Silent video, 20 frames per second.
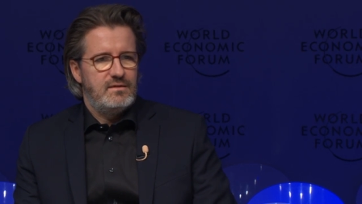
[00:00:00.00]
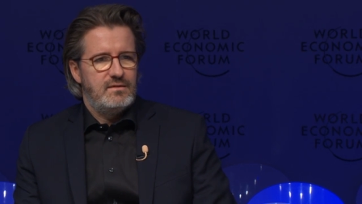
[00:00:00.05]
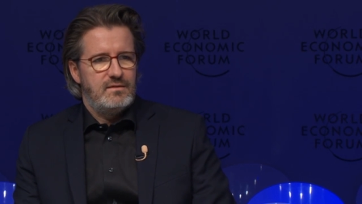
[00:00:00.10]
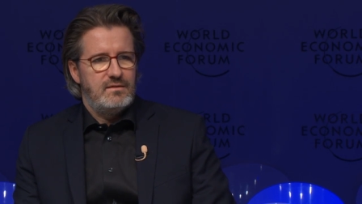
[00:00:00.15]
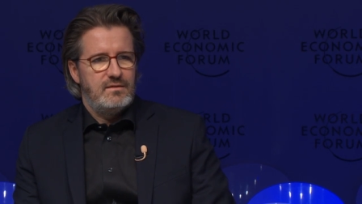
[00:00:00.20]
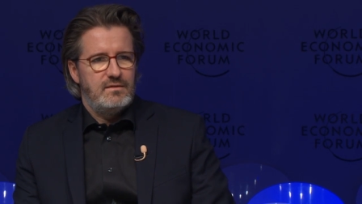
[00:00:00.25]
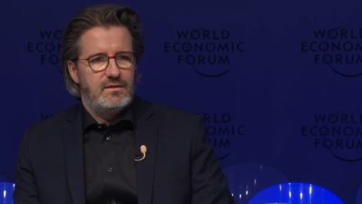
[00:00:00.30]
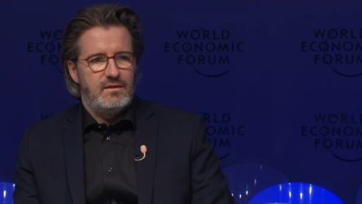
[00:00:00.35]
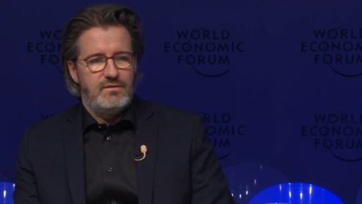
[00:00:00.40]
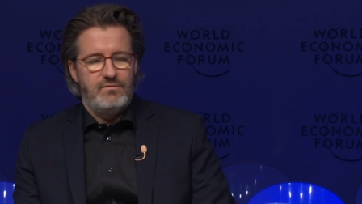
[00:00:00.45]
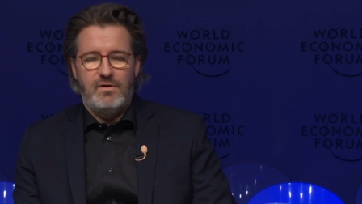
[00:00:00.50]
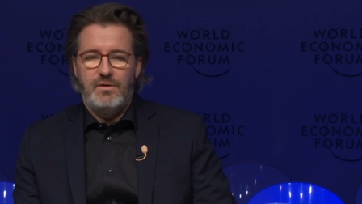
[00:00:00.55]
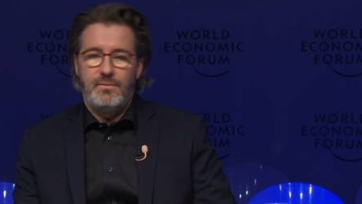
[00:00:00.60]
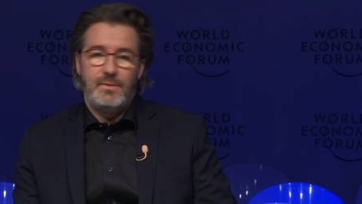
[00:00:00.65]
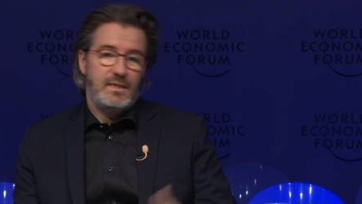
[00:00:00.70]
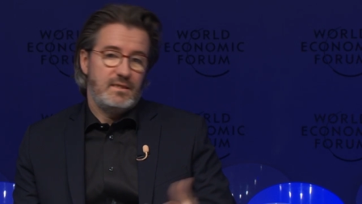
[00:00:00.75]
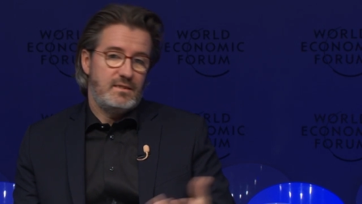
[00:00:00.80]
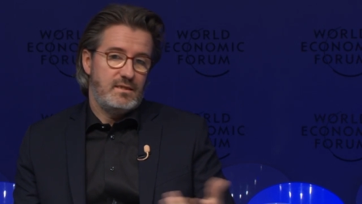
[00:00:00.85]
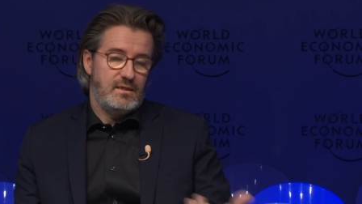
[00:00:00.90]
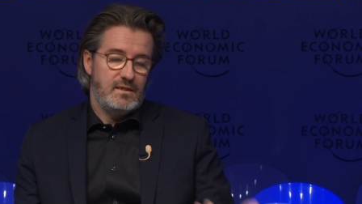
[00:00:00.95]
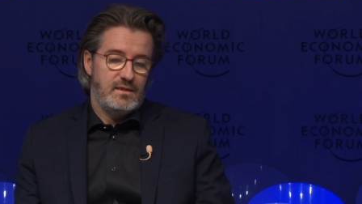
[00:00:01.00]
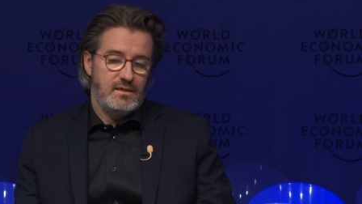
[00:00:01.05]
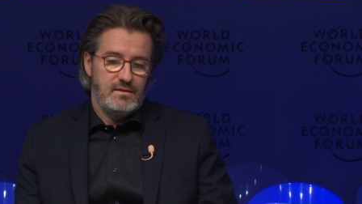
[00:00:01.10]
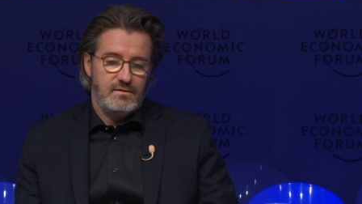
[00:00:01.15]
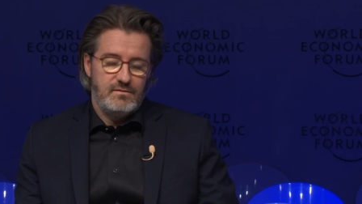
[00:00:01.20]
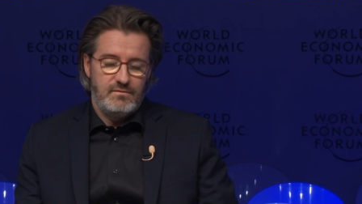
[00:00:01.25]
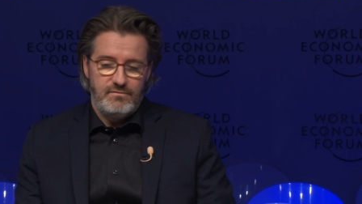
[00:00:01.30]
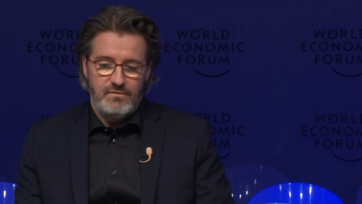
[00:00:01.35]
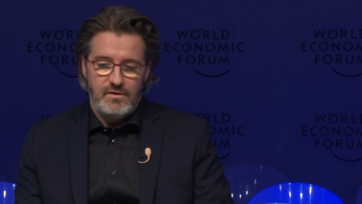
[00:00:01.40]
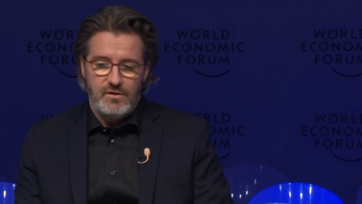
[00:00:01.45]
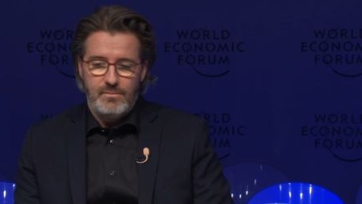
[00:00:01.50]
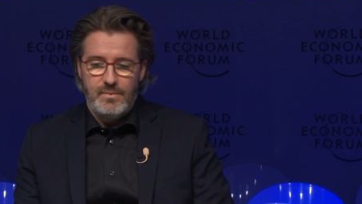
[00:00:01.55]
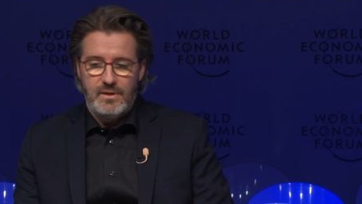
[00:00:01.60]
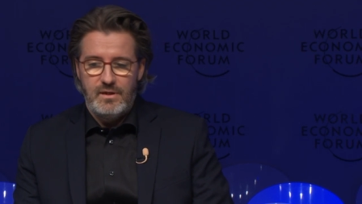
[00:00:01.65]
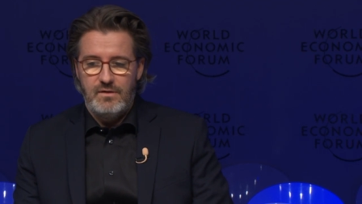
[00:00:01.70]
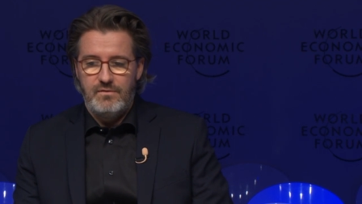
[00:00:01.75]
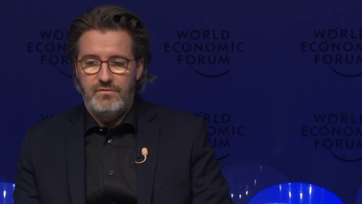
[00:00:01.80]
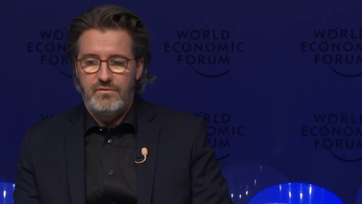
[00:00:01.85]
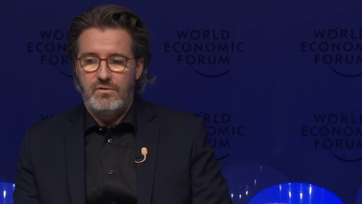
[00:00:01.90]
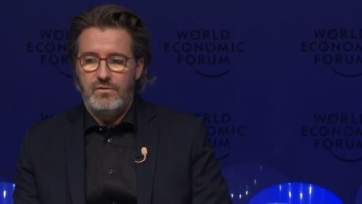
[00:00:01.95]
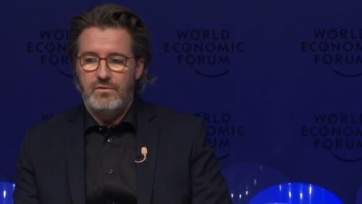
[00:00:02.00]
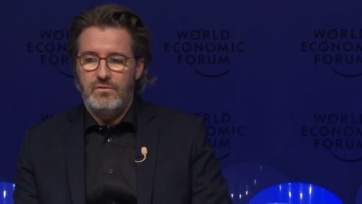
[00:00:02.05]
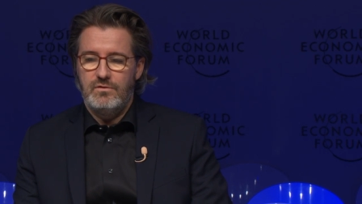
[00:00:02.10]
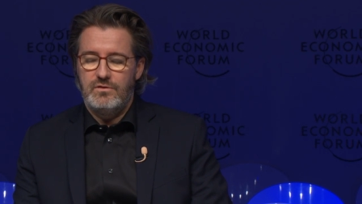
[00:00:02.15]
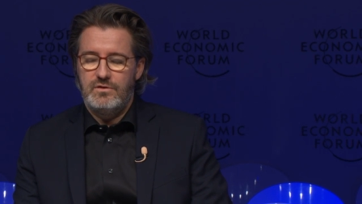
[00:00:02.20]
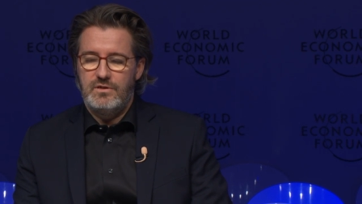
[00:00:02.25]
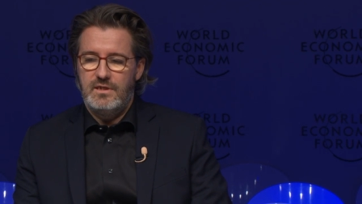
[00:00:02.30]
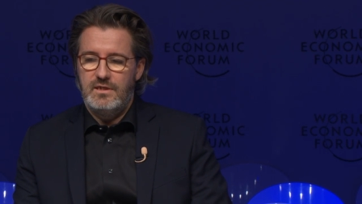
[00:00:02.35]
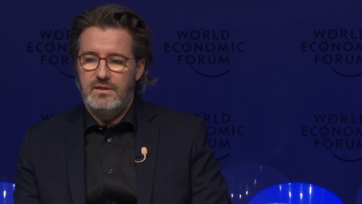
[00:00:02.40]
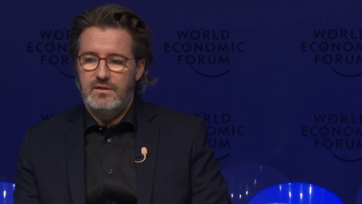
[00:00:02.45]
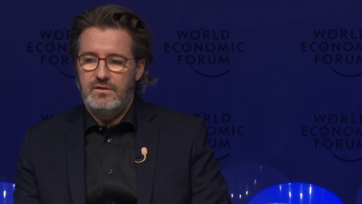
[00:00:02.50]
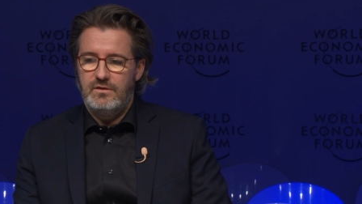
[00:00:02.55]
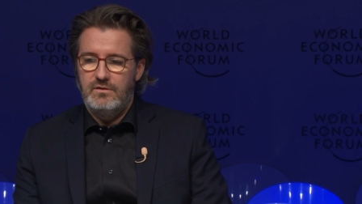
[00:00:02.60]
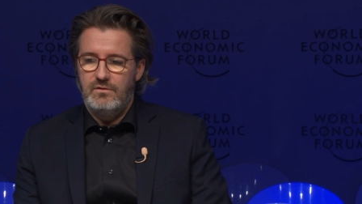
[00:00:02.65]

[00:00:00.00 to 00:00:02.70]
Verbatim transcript: uh, environmentally very bad, of course, and,